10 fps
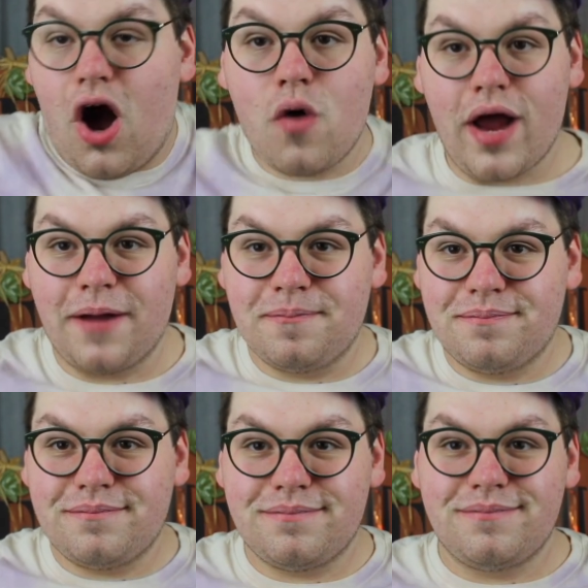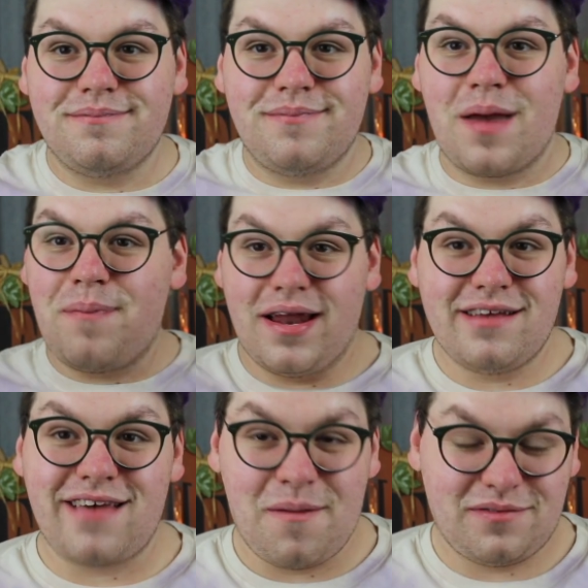Alright, my bin
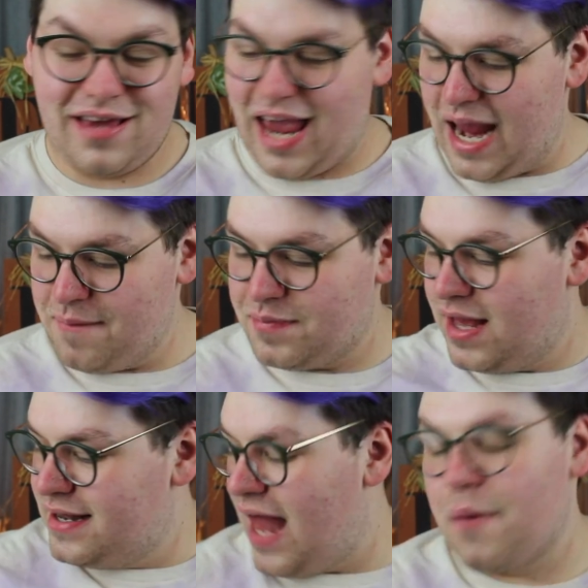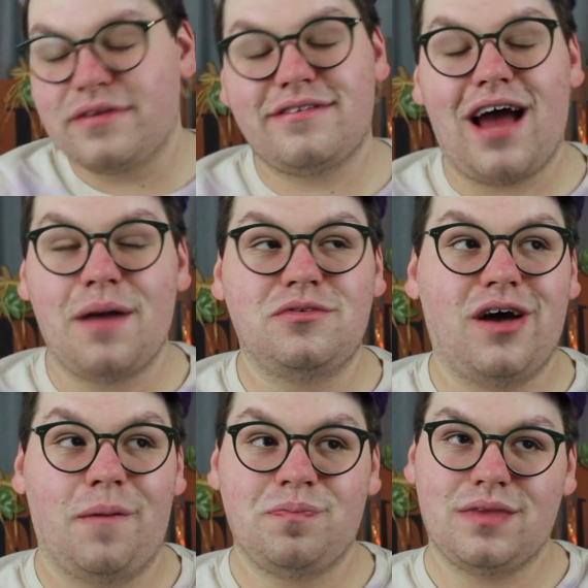is empty. Now it's time
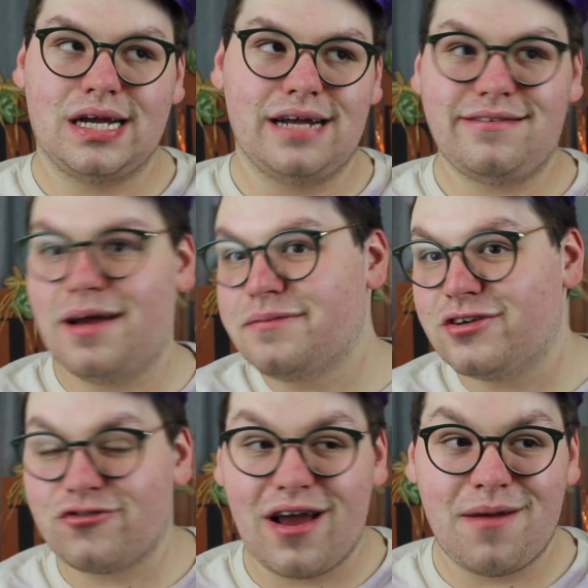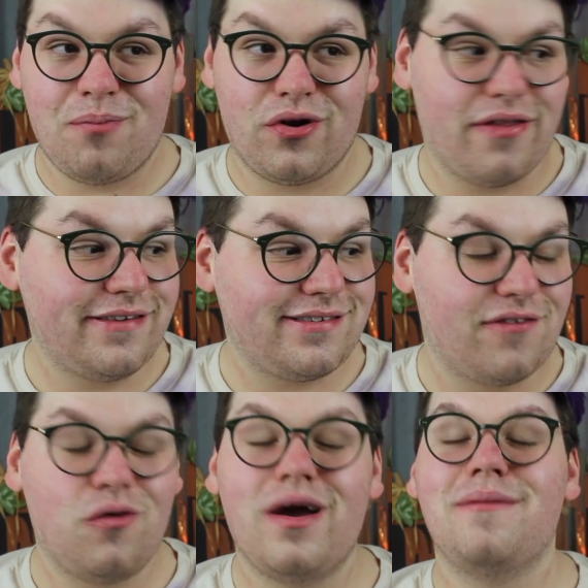to attempt to try to put all this
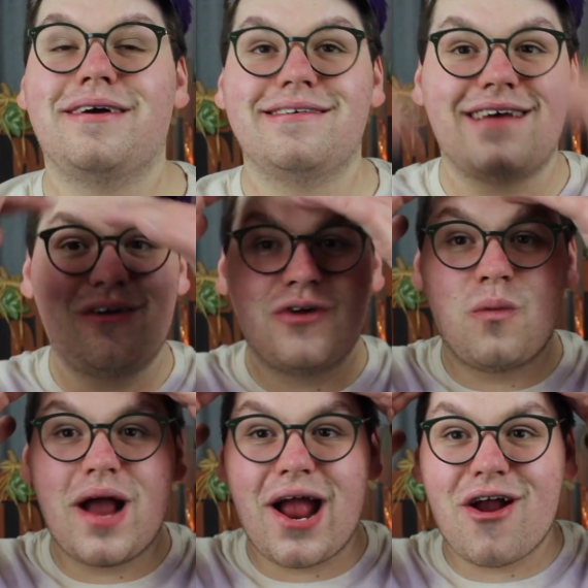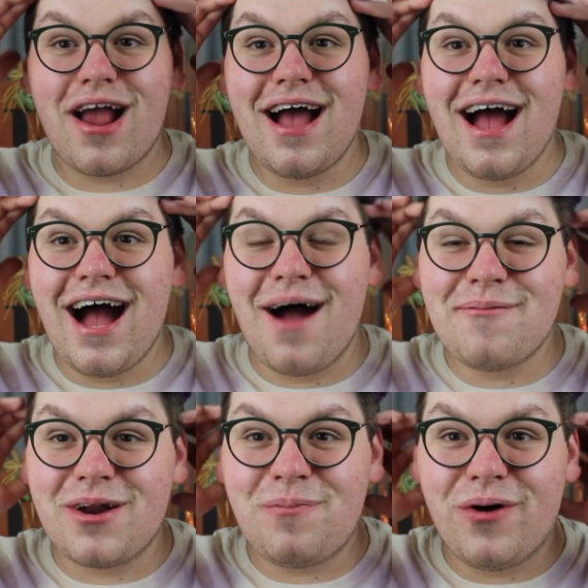stuff away because I don't know where. I'm
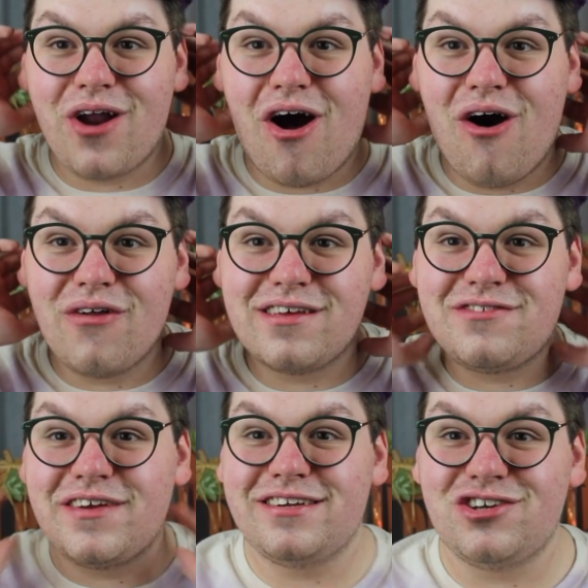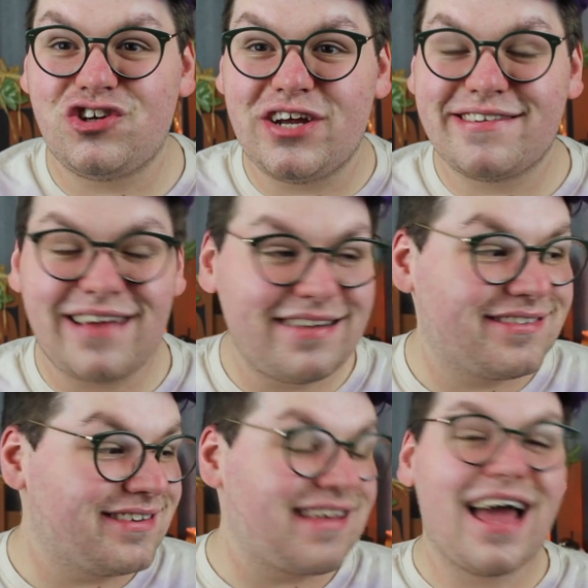going to put all this vintage chic
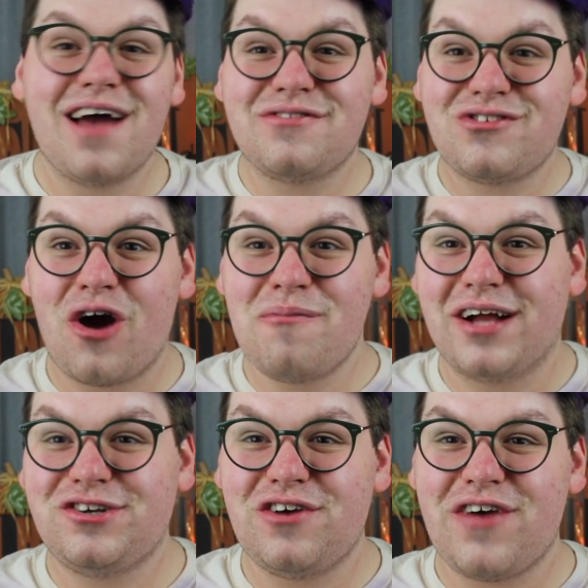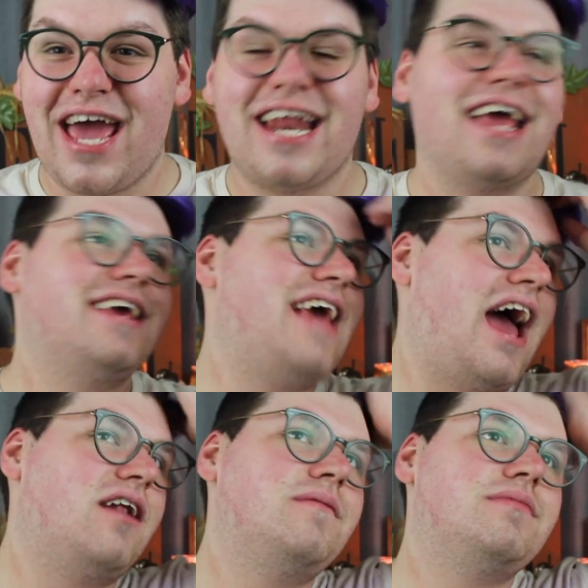scents because I have so much of it.
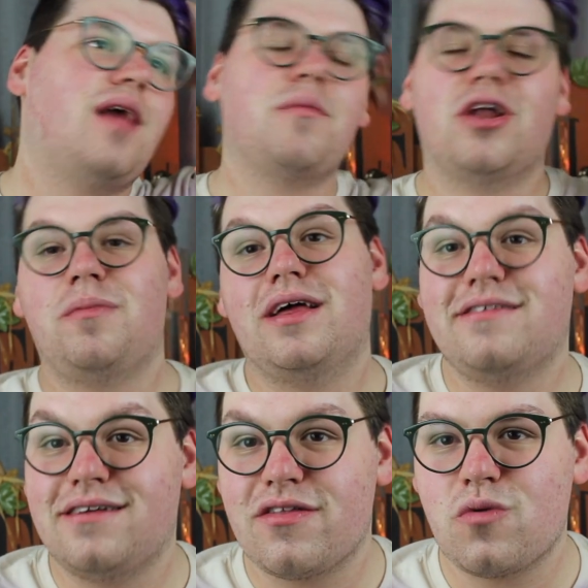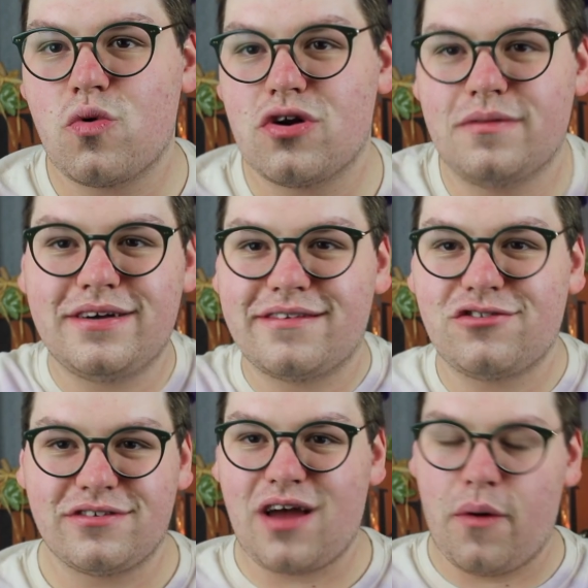Yet, I'm going to place another order because
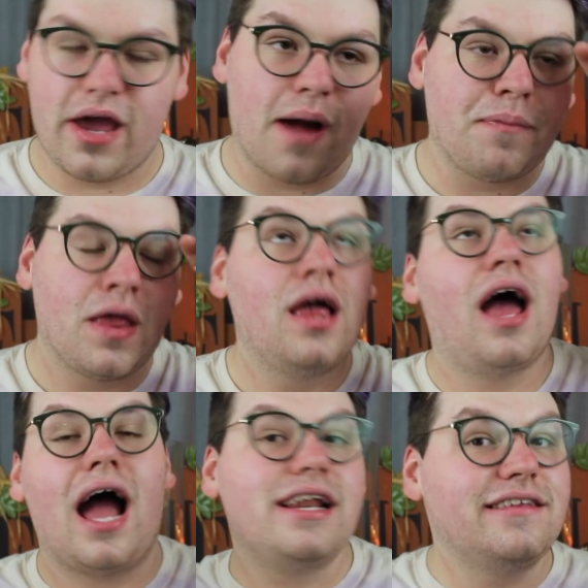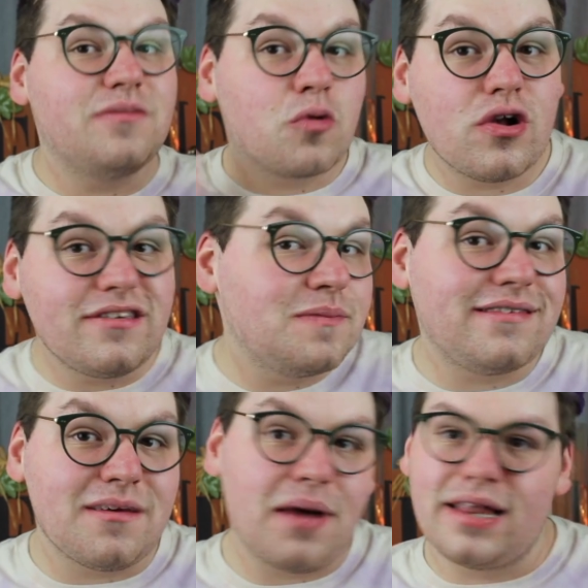that's just how I am. I need some
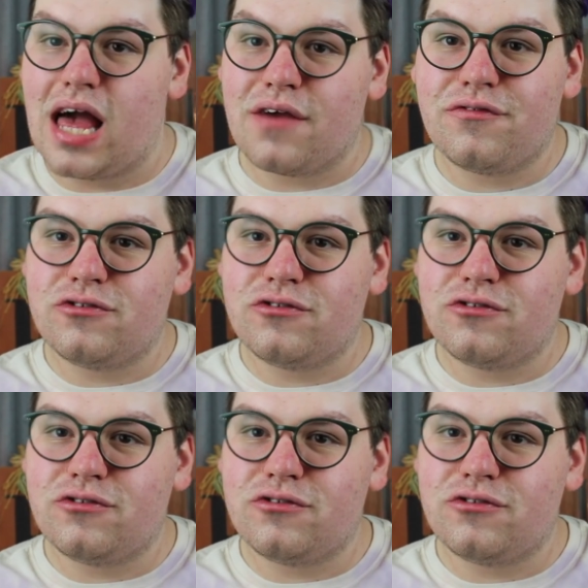Christmas in my life.